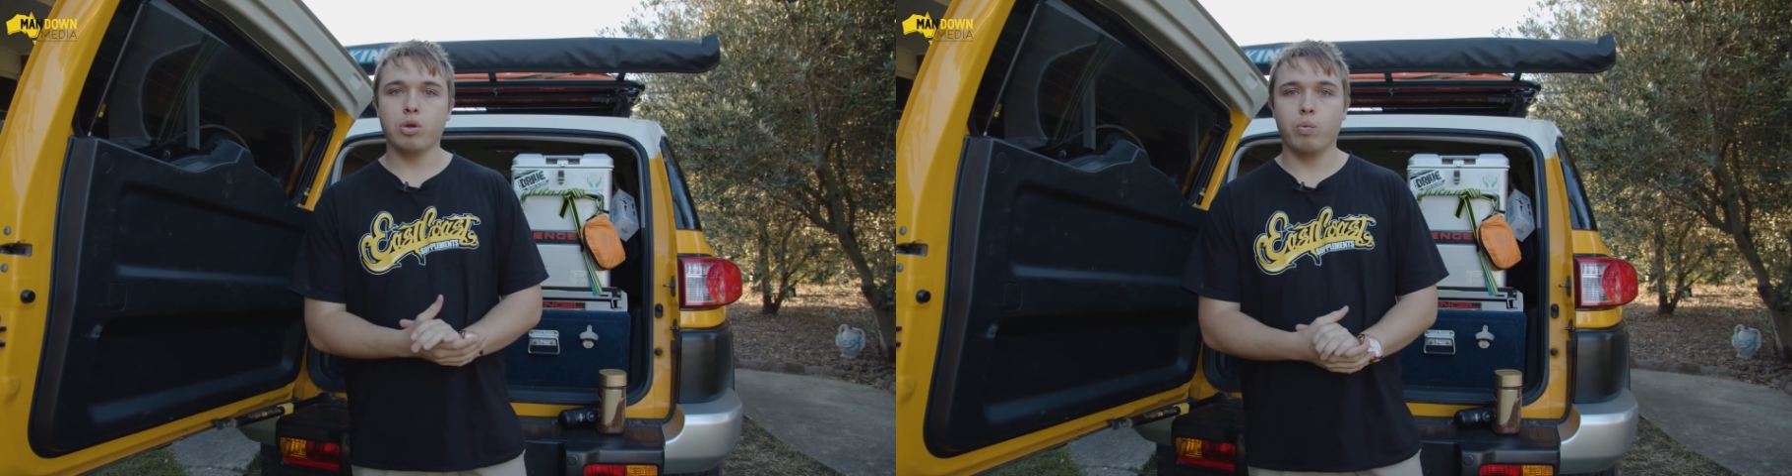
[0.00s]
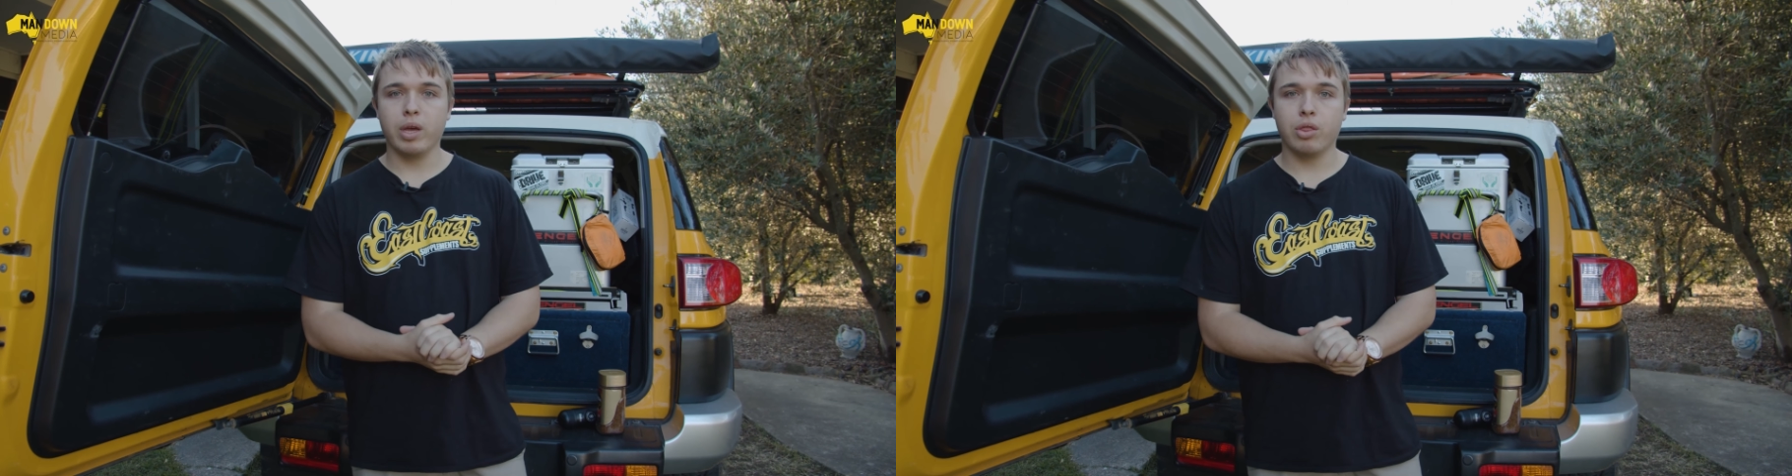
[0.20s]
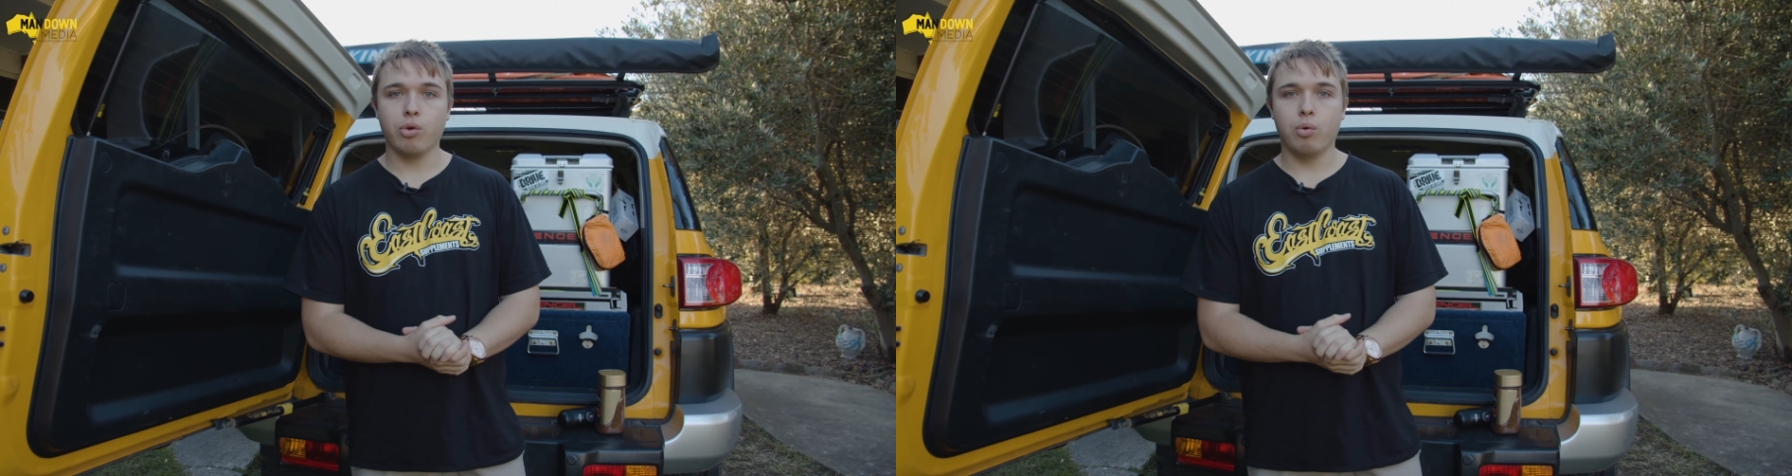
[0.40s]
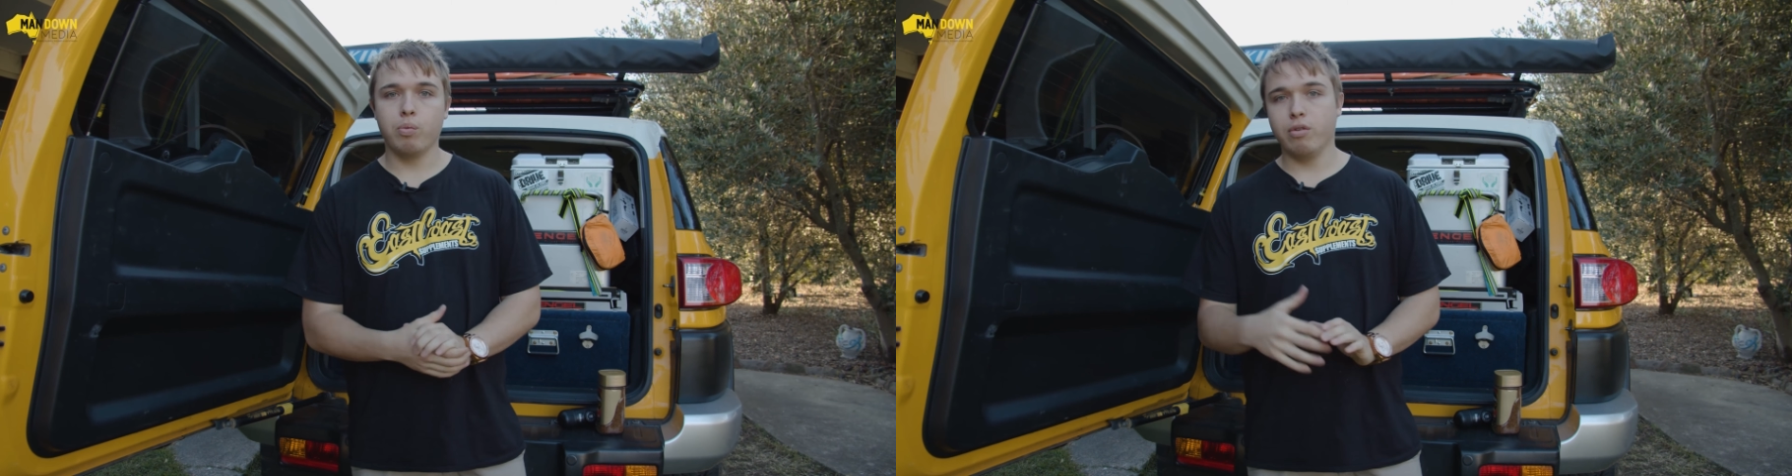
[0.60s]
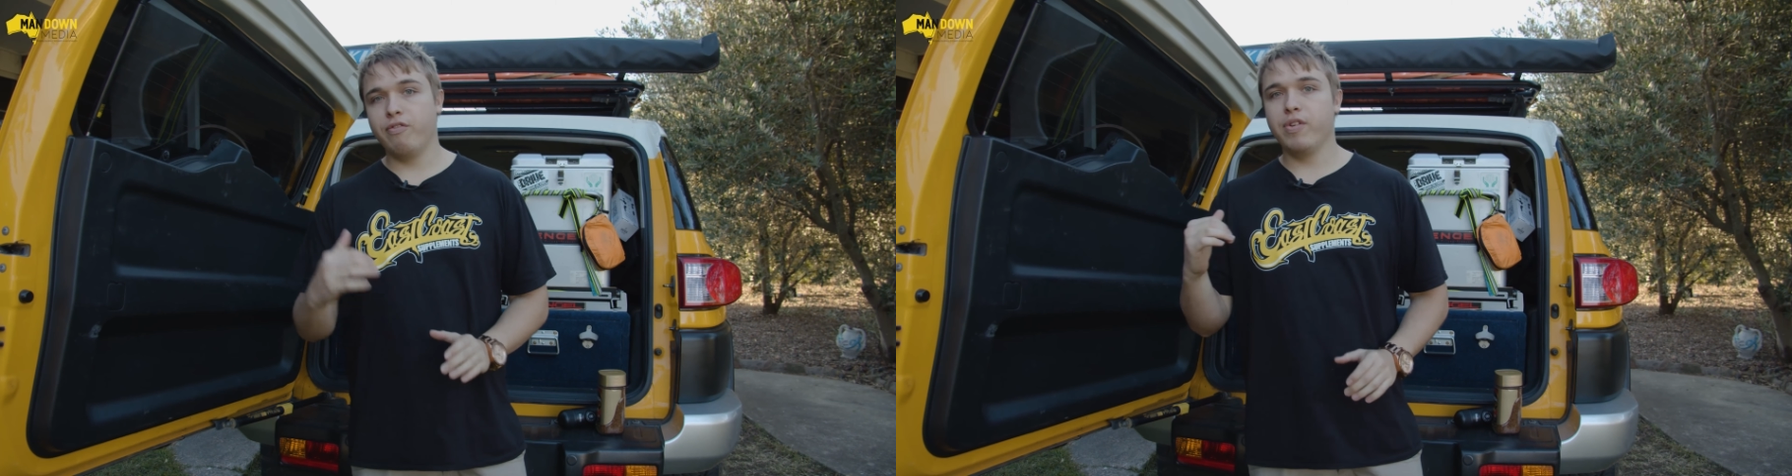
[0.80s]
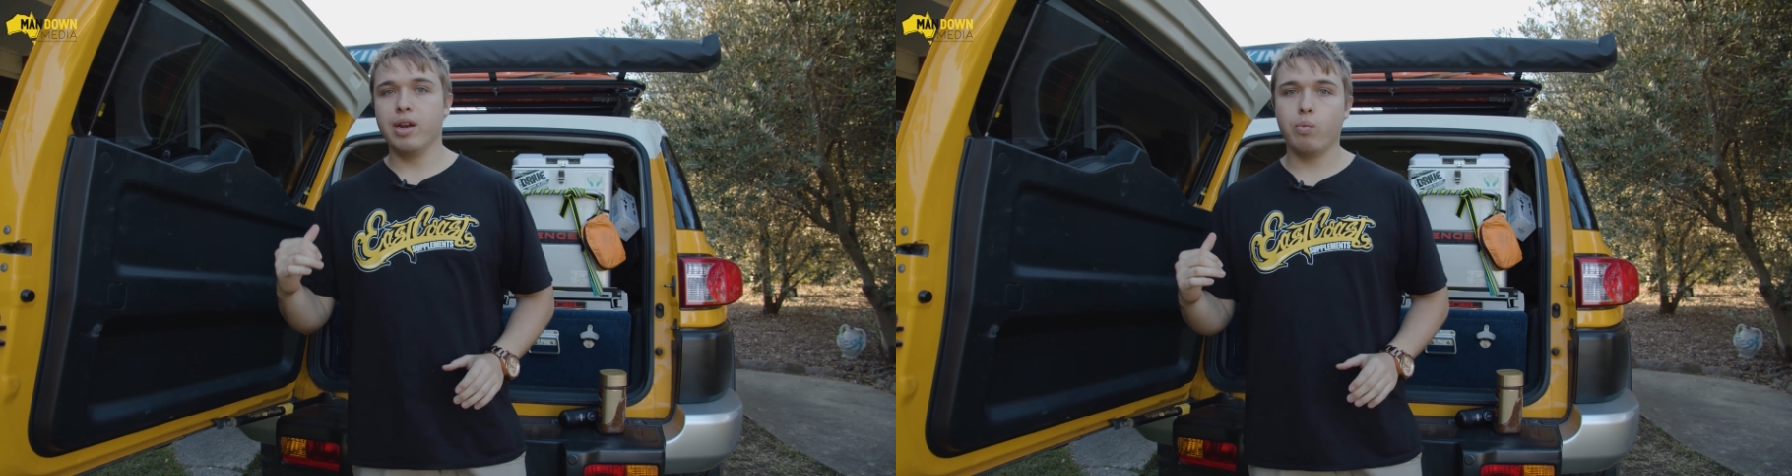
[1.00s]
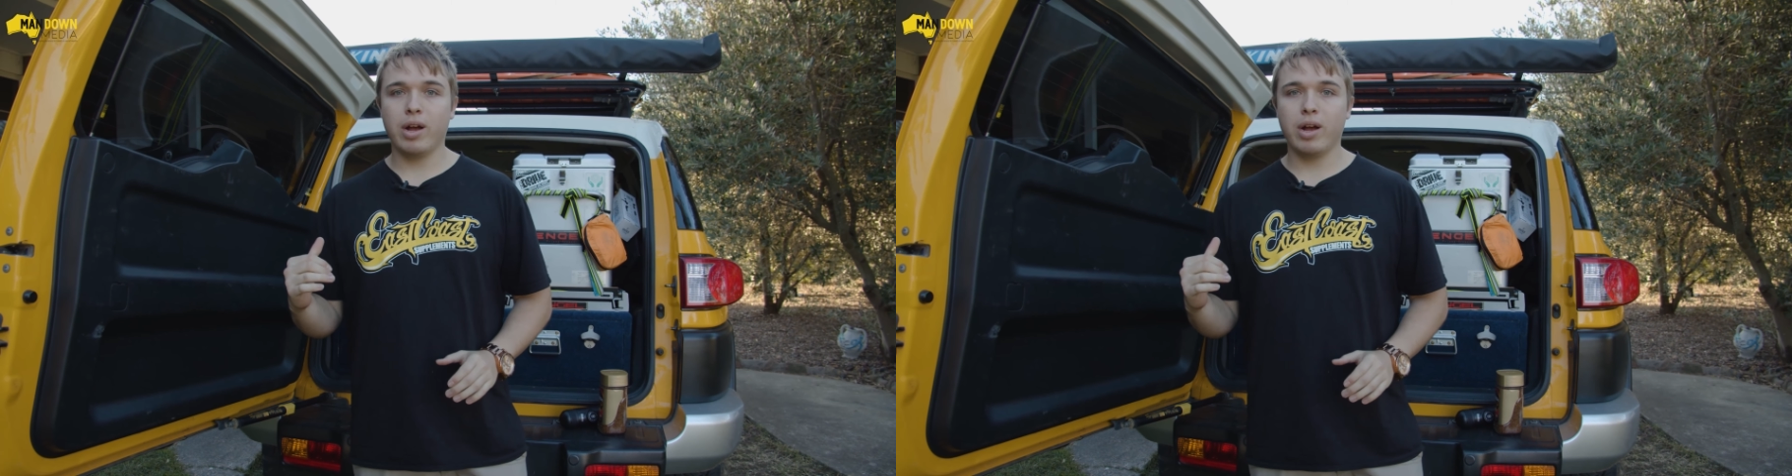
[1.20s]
that we thought would fit